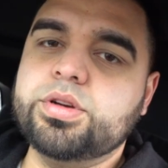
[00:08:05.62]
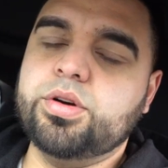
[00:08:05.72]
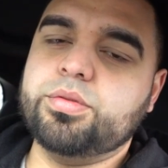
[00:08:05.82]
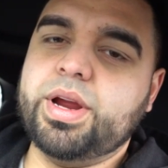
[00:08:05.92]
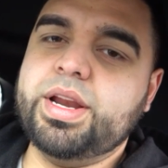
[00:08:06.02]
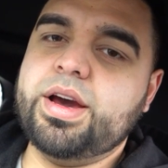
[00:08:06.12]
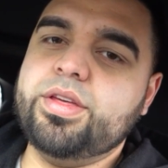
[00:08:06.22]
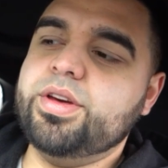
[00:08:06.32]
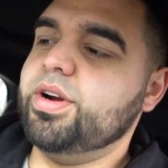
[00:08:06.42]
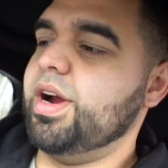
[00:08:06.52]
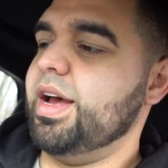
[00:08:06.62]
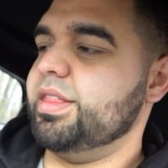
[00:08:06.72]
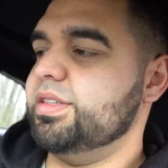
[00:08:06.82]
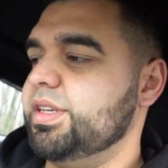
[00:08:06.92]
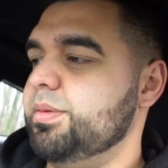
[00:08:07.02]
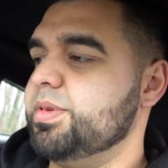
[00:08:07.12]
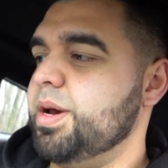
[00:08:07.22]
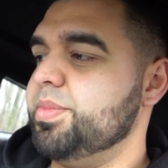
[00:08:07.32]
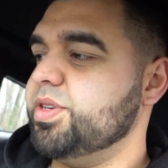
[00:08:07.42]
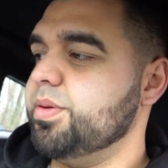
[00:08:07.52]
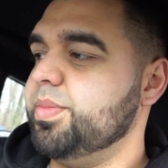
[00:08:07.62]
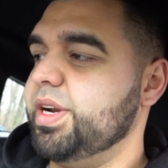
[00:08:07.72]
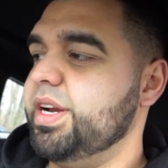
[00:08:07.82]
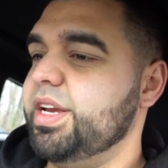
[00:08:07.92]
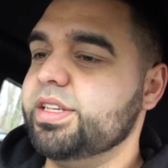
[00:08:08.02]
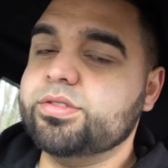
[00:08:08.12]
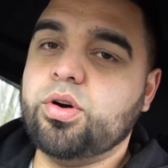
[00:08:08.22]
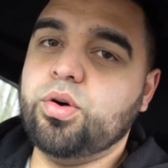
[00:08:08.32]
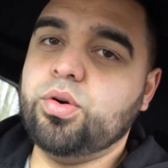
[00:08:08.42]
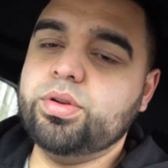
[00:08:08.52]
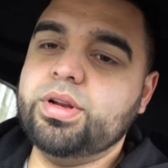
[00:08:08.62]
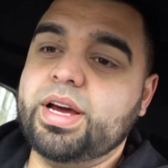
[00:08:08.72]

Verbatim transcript: So right now they're at the same temperature, but it is cold.